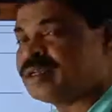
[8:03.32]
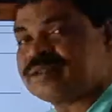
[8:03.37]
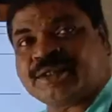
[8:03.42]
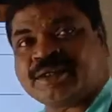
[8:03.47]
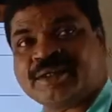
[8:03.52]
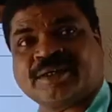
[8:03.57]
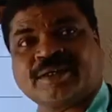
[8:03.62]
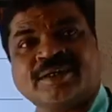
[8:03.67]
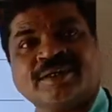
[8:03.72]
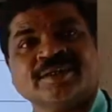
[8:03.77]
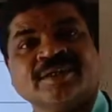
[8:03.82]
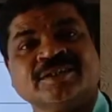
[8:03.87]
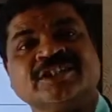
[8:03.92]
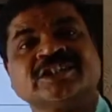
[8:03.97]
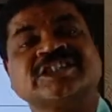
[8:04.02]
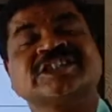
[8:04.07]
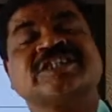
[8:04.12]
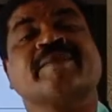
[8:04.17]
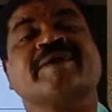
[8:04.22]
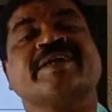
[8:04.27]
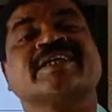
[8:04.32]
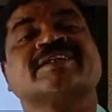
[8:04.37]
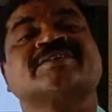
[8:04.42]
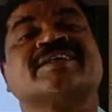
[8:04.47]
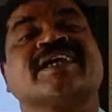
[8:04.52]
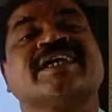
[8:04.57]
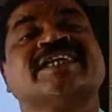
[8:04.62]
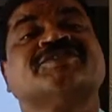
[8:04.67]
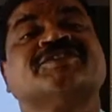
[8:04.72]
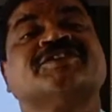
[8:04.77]
the systematic
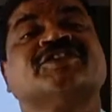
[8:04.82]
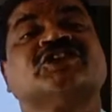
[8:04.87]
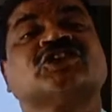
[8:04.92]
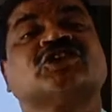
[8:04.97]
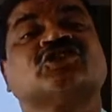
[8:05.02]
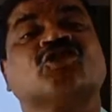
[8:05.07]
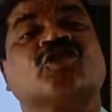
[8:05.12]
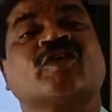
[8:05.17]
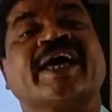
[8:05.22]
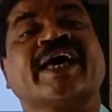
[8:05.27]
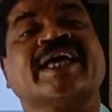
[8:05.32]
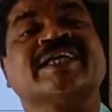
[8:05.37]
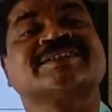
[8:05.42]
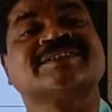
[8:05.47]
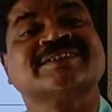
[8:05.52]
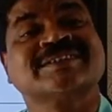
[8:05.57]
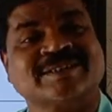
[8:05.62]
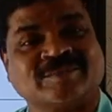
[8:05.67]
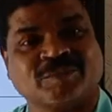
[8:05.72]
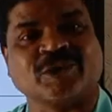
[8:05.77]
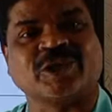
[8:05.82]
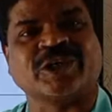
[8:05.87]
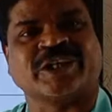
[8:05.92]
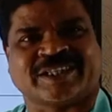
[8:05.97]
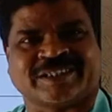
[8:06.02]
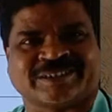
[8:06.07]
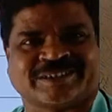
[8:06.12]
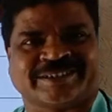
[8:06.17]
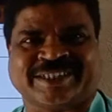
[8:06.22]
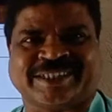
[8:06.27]
science, which is known as
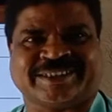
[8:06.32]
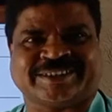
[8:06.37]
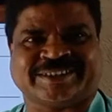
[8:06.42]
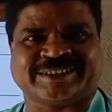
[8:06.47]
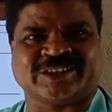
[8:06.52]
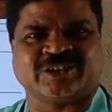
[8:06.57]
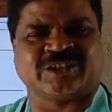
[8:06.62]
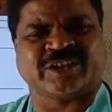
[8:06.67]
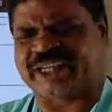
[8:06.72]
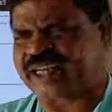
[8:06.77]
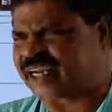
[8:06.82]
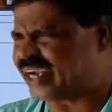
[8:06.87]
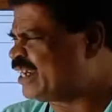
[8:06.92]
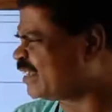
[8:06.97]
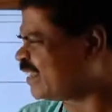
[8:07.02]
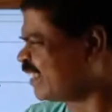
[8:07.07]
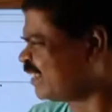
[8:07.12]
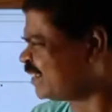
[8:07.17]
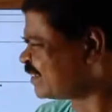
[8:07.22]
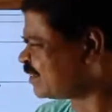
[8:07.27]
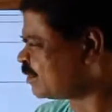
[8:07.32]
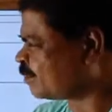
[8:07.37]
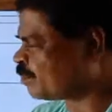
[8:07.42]
political science. You can write this